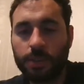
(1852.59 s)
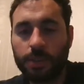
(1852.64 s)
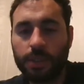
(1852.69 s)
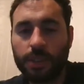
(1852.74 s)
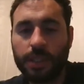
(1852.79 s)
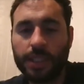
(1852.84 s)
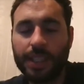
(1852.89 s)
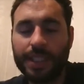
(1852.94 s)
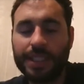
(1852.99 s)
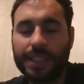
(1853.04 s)

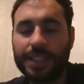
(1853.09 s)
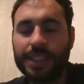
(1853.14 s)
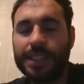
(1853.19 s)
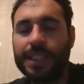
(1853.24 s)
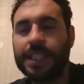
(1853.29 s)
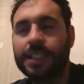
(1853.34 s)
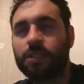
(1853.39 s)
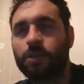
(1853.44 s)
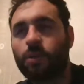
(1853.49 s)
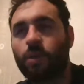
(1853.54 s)
like,
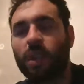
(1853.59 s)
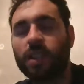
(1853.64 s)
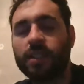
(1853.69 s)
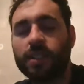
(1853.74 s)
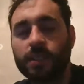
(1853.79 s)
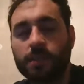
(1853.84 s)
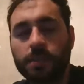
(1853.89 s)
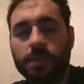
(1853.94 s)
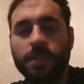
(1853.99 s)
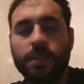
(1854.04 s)
not quite
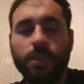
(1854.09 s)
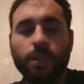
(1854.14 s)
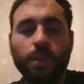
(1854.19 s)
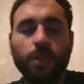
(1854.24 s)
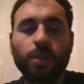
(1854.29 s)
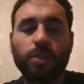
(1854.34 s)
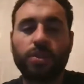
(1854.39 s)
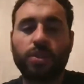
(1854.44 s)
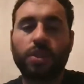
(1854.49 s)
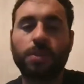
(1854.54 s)
a bit, you
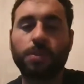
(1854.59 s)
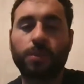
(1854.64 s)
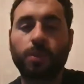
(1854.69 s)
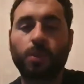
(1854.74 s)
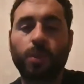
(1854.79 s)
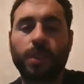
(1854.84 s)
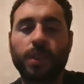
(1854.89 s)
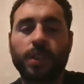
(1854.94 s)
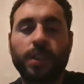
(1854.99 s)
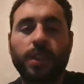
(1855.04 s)
lose some
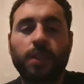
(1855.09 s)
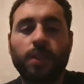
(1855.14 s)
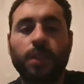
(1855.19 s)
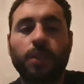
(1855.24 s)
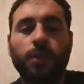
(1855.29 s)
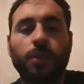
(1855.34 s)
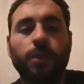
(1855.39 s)
torque down low,